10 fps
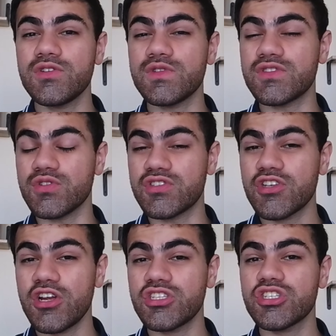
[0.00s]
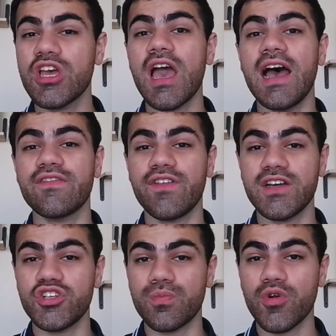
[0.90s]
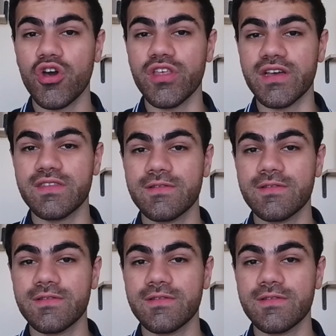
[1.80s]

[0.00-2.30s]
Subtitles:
use to search and find your product.